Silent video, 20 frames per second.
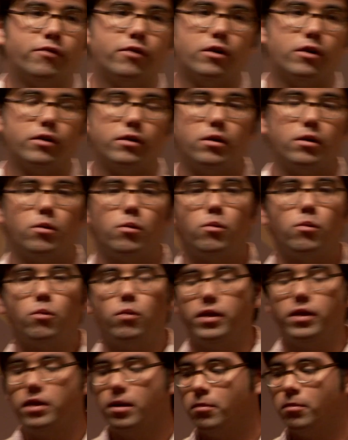aiming for
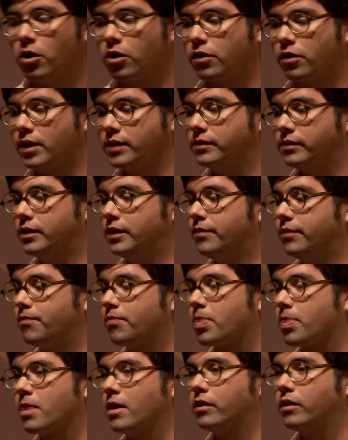with
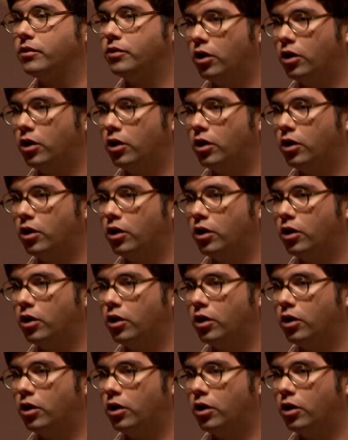democracy.earth.